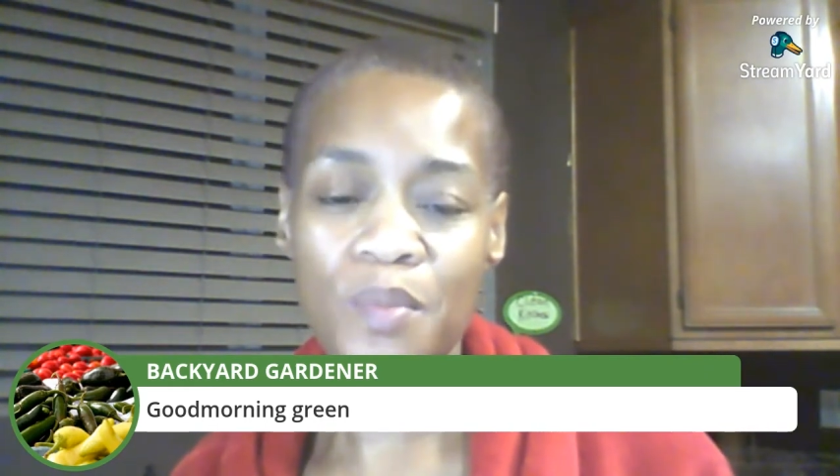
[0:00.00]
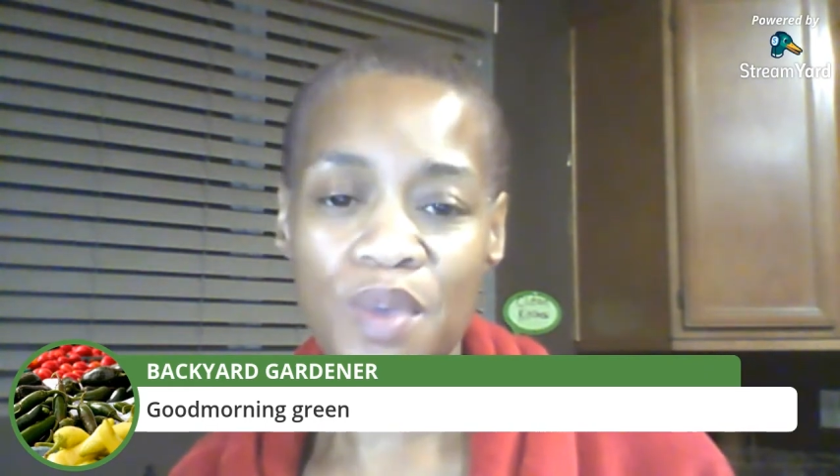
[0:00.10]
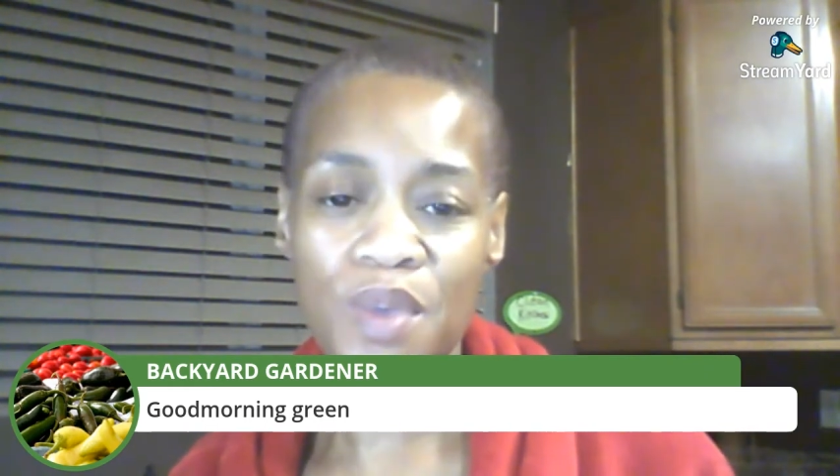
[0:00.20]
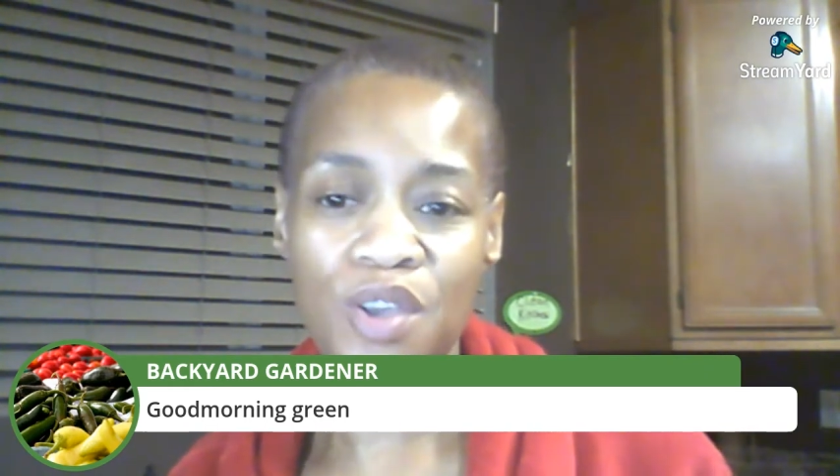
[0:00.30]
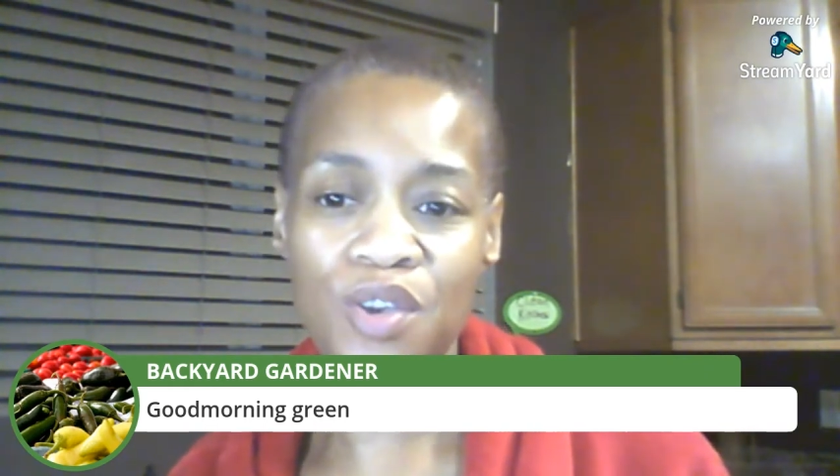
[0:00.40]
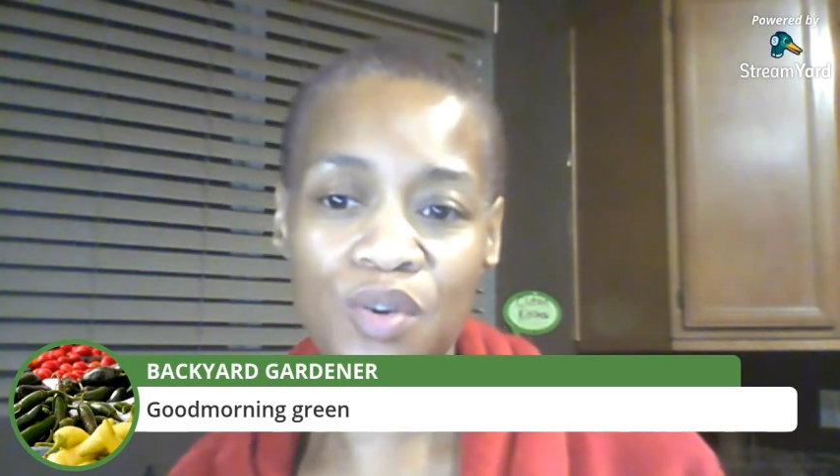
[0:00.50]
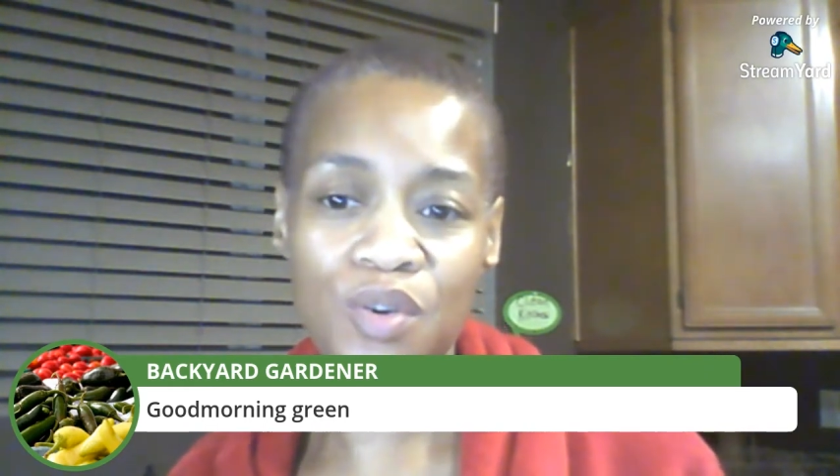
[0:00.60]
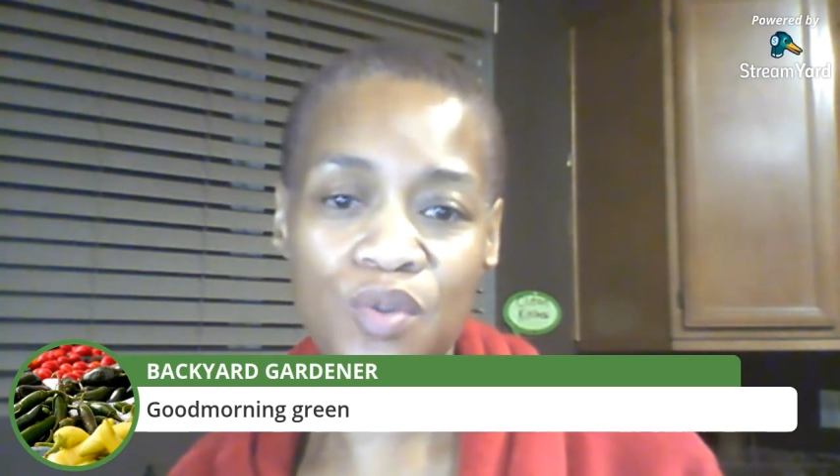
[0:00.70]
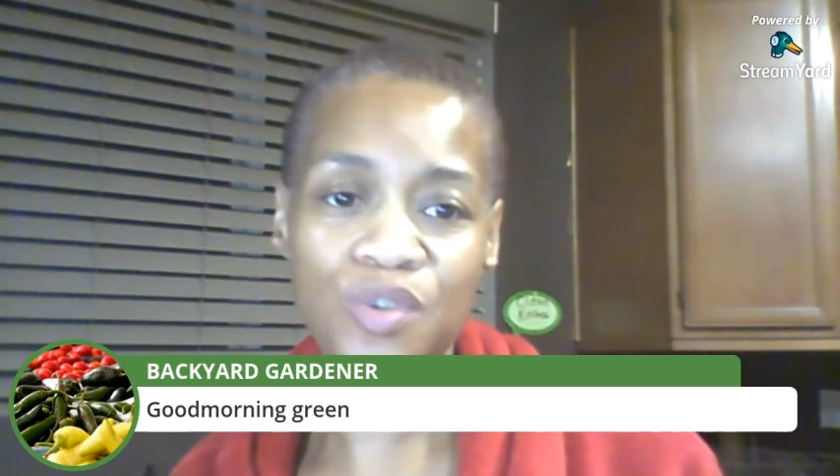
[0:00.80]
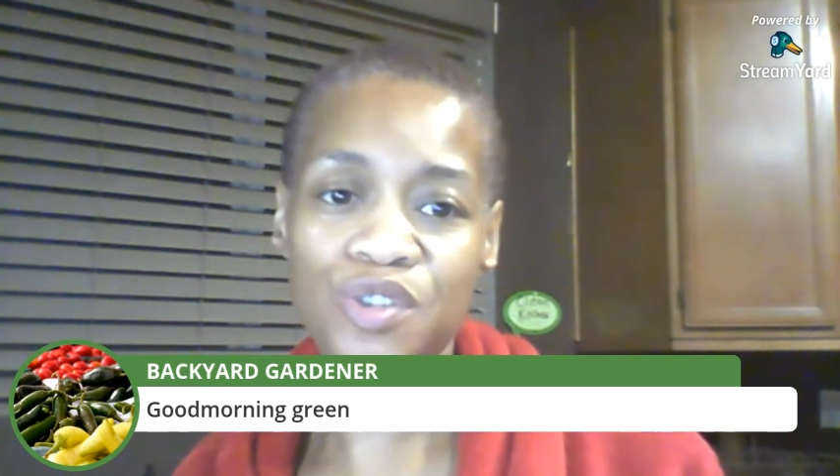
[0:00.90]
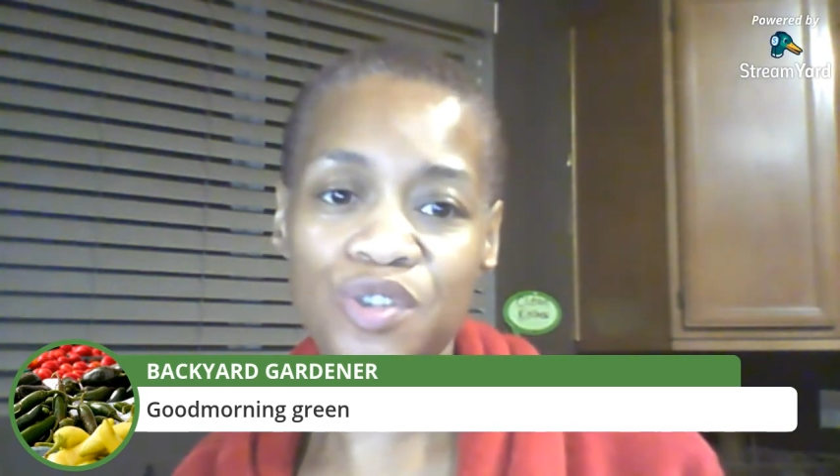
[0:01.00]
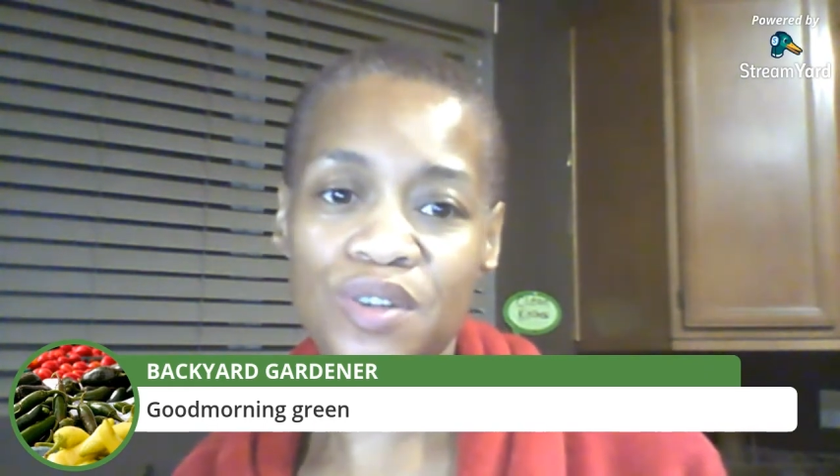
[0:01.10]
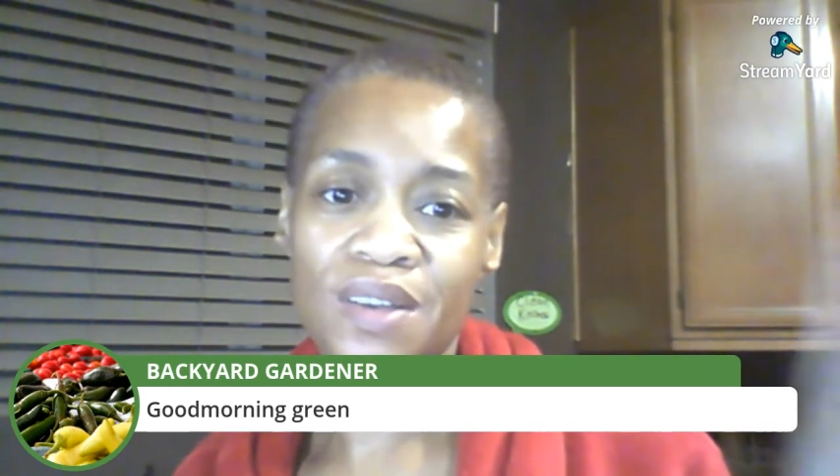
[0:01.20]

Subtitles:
huge